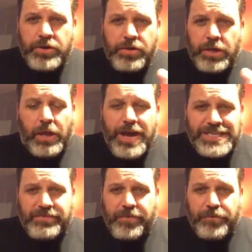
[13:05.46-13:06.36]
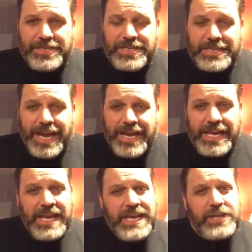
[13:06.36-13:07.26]
under the laws of a free
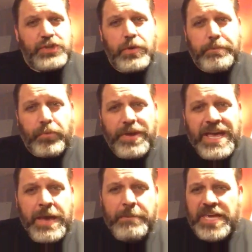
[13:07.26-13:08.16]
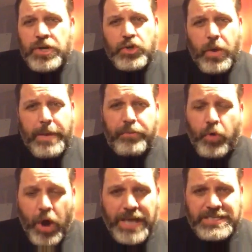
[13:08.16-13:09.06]
society is to bring him into a
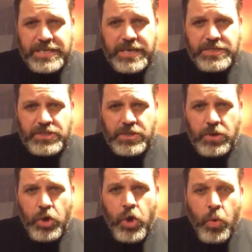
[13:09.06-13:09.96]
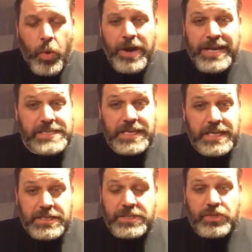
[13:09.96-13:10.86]
process where his
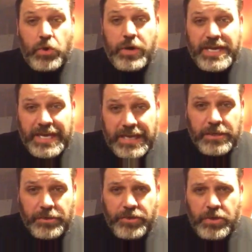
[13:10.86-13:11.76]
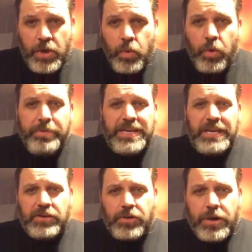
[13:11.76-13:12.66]
innocence or guilt will be
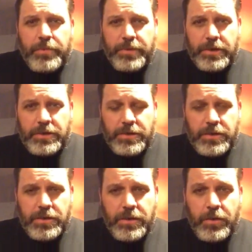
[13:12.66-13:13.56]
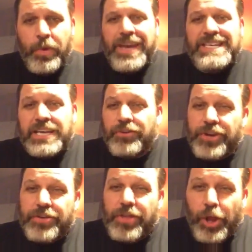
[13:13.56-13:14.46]
determined, his guilt
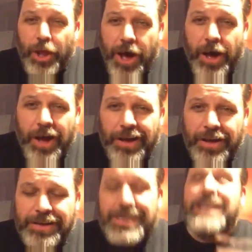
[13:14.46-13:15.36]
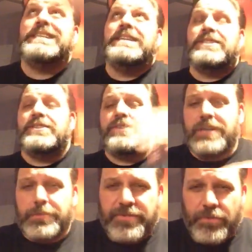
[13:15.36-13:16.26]
under the law, not his innocence or
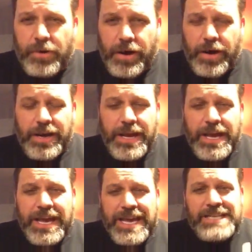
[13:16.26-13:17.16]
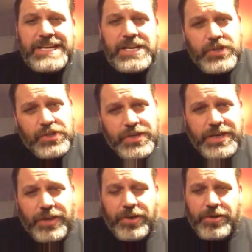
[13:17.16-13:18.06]
guilt before God. His innocence or
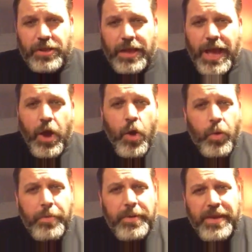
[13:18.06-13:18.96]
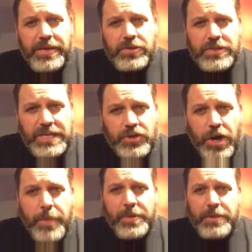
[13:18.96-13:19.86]
guilt under the law will be
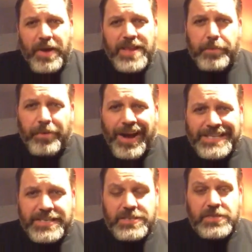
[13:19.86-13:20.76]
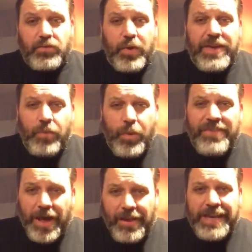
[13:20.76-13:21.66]
determined by the processes
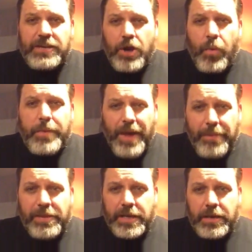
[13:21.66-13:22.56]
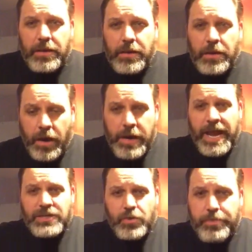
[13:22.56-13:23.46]
we've outlined in our republic. Our
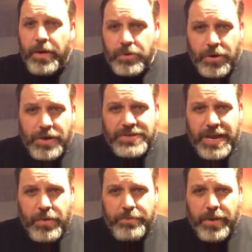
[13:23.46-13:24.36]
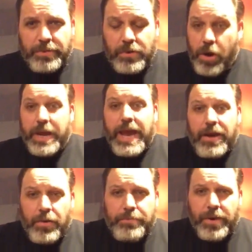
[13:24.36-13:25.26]
national republic, or our state republic, or our
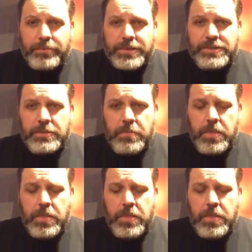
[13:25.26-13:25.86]
county republics.